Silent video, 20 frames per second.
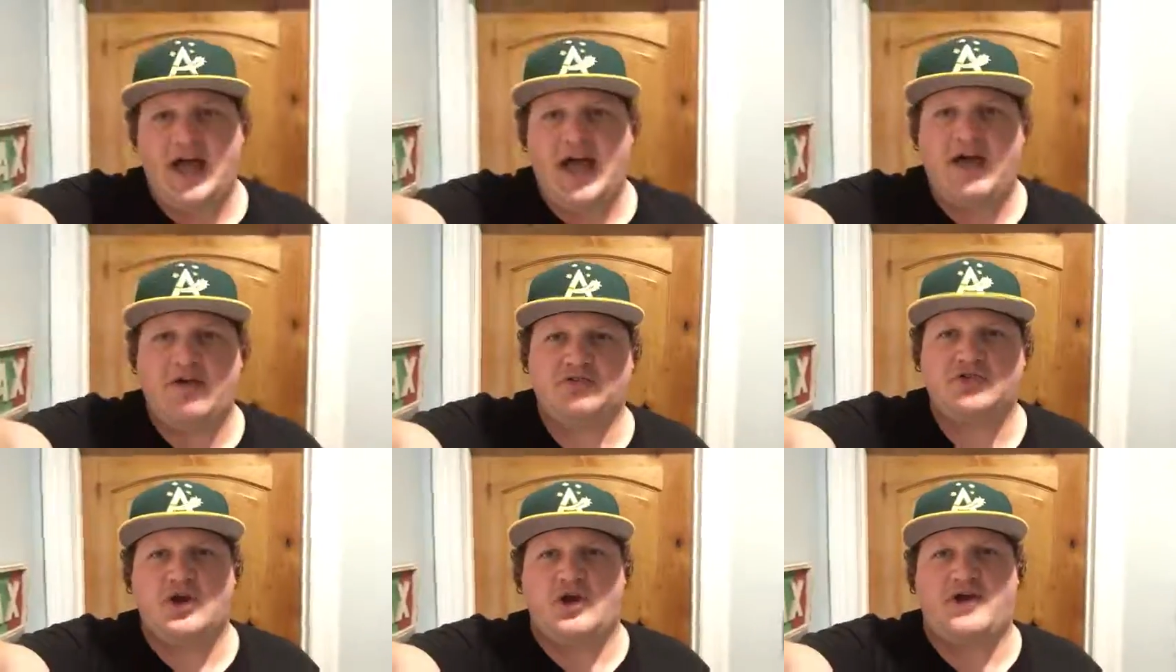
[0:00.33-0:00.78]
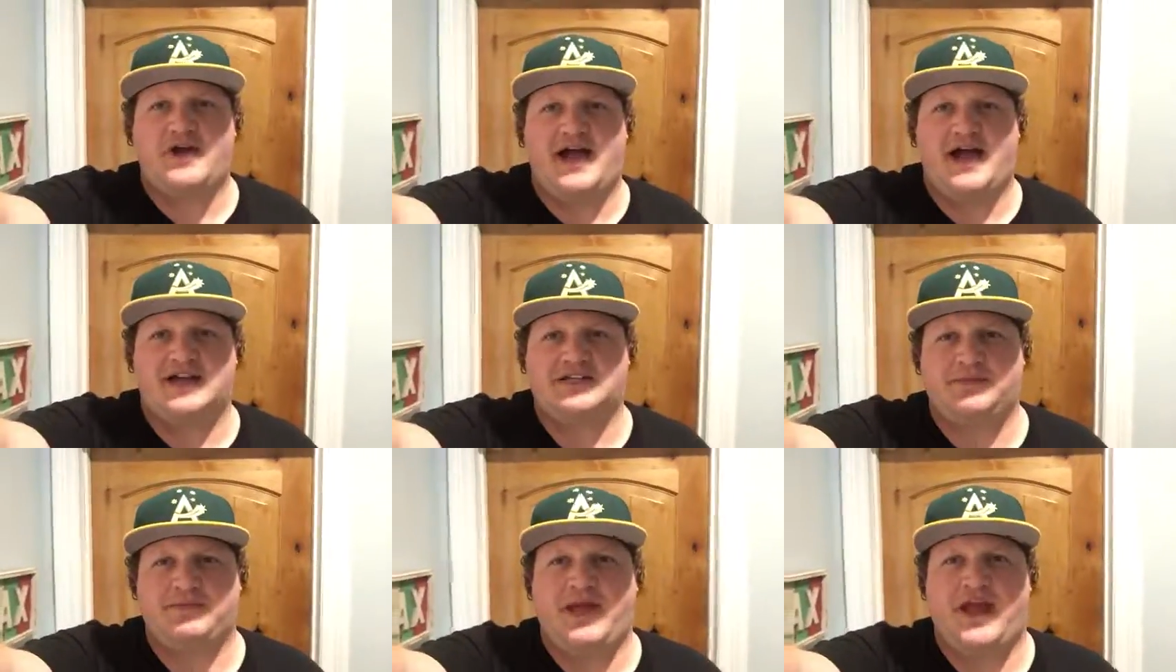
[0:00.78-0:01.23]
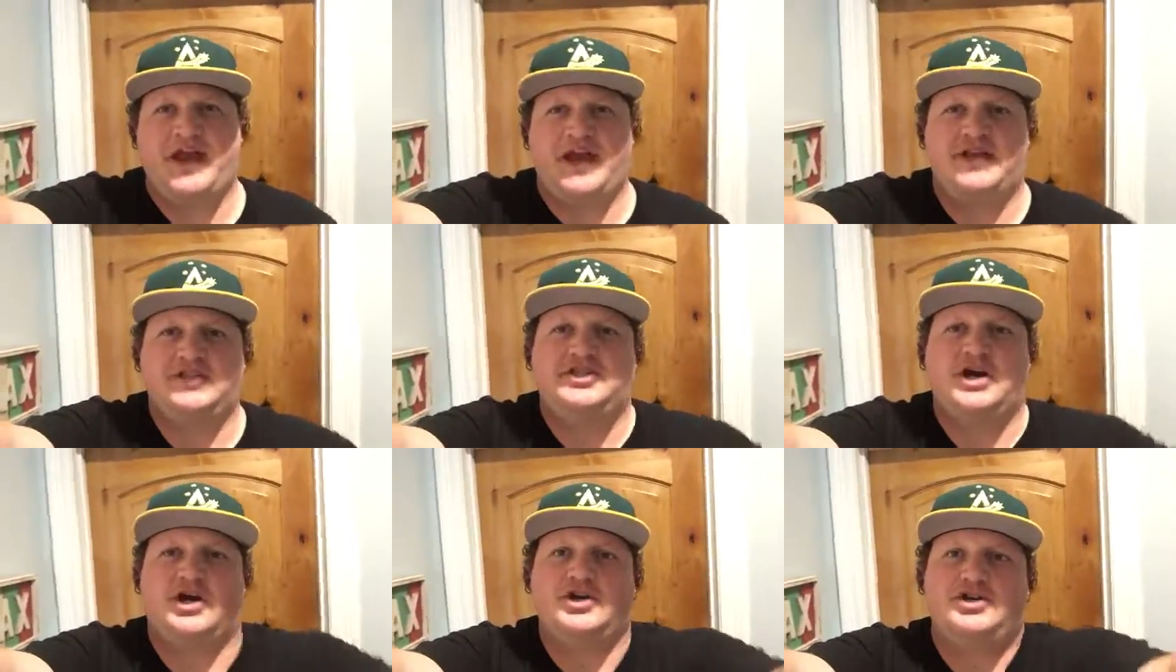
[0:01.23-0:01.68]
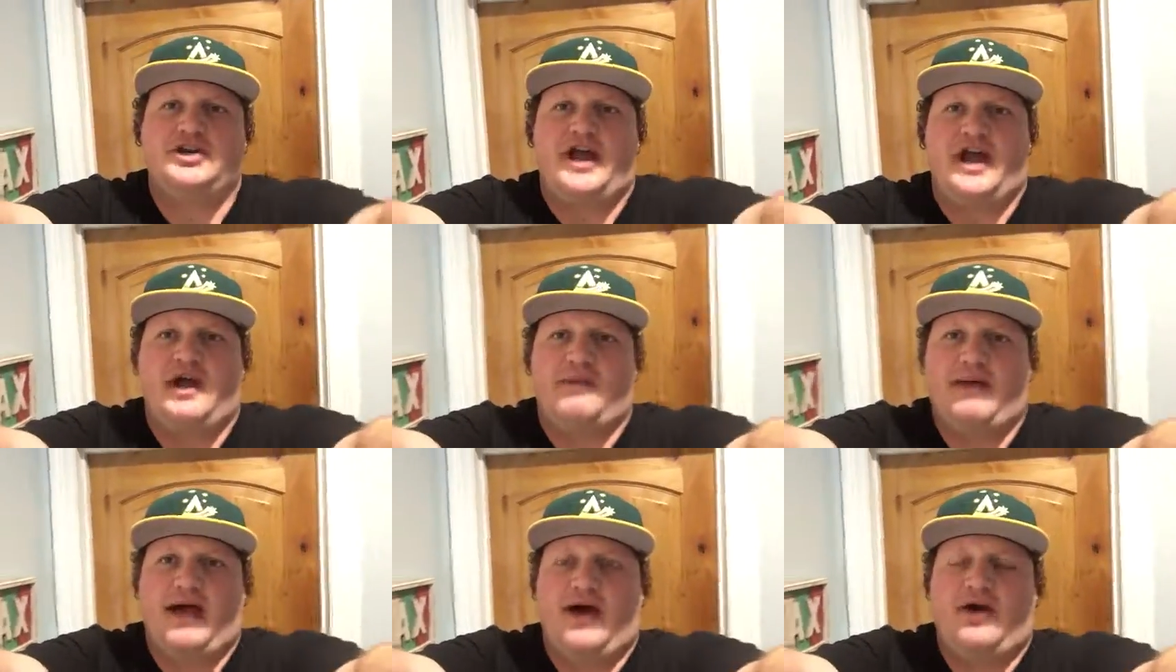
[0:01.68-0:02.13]
Hey, what's going on, guys? I'm going to talk
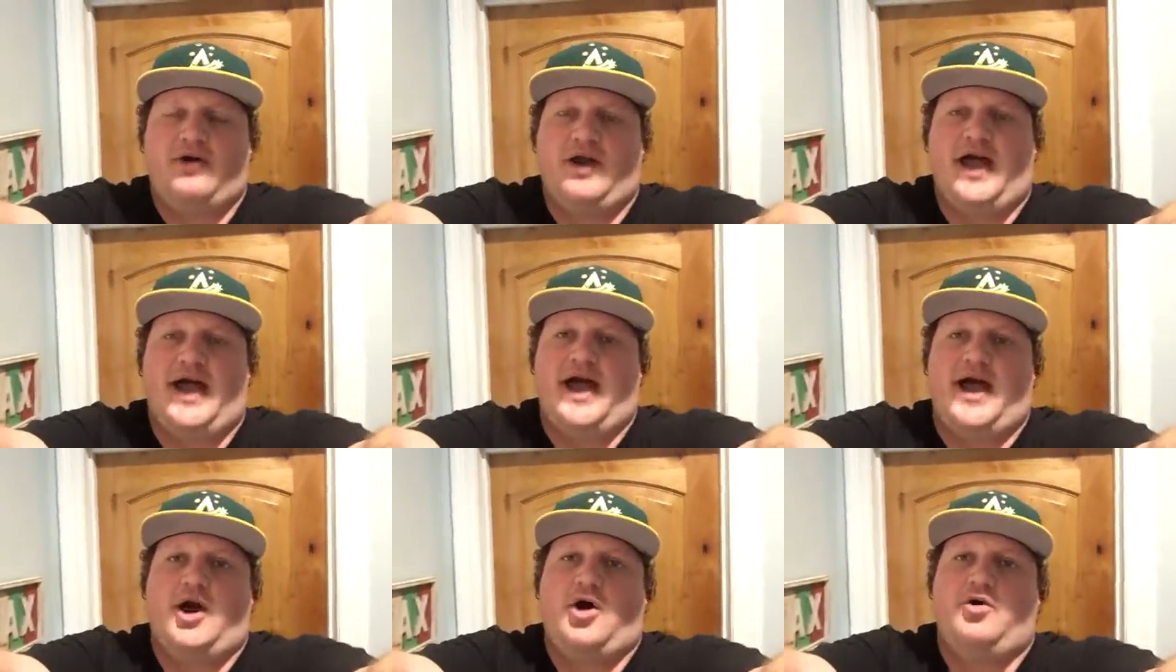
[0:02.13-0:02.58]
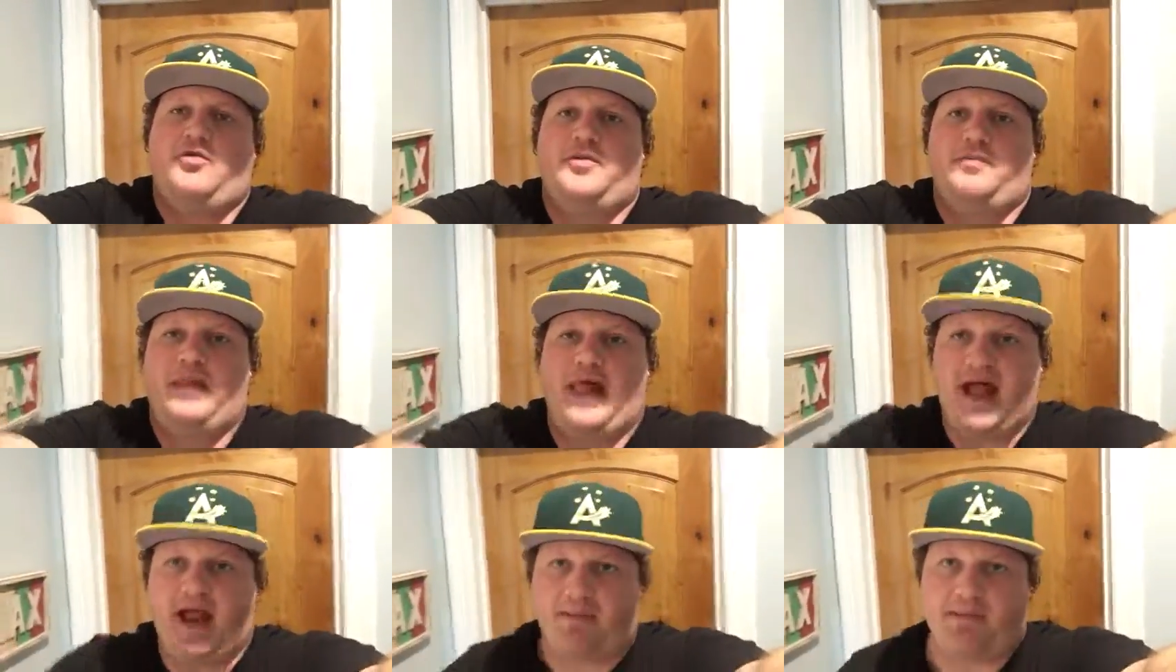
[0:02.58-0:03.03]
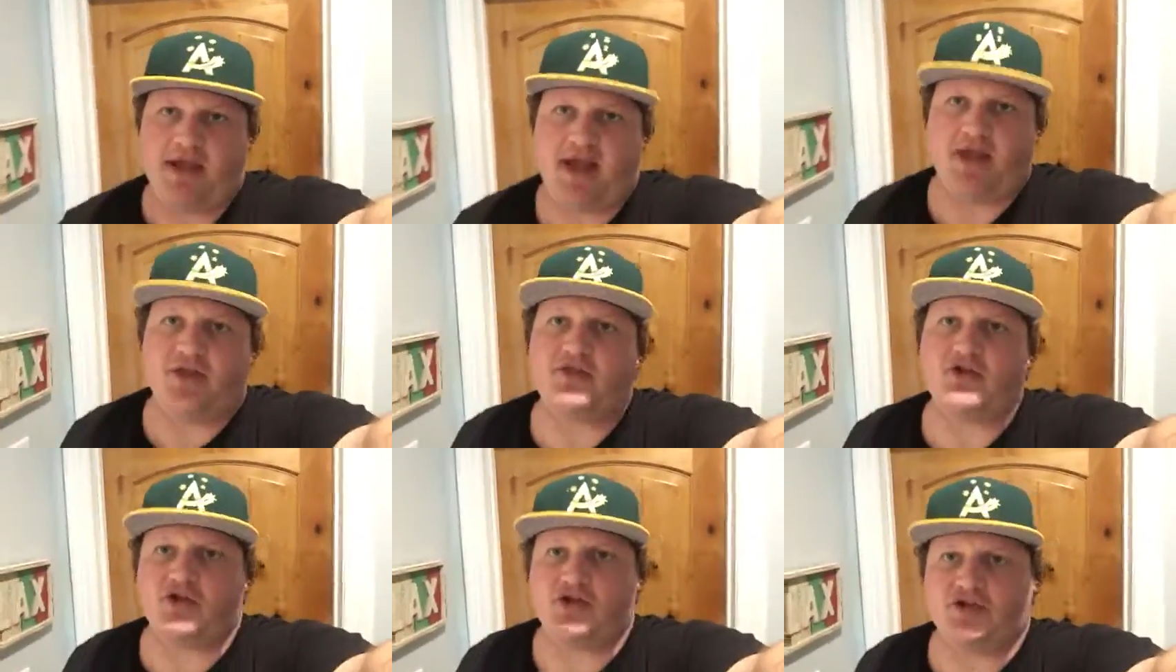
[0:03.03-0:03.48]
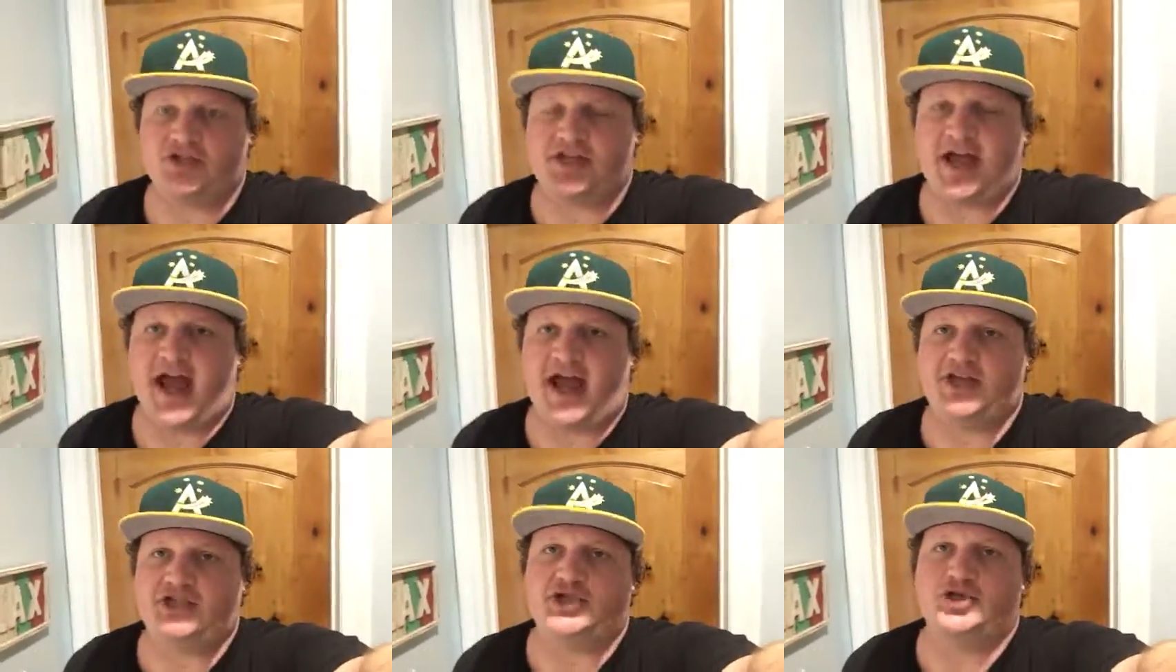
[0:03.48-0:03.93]
today about how the Black Panther
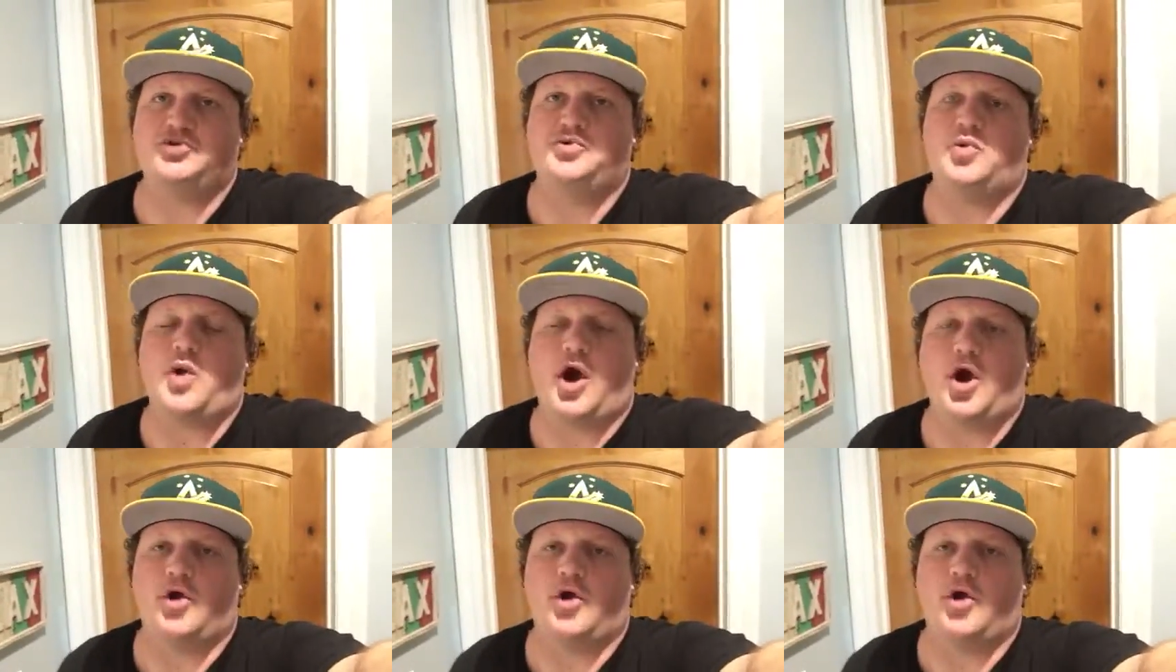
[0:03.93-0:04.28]
statue,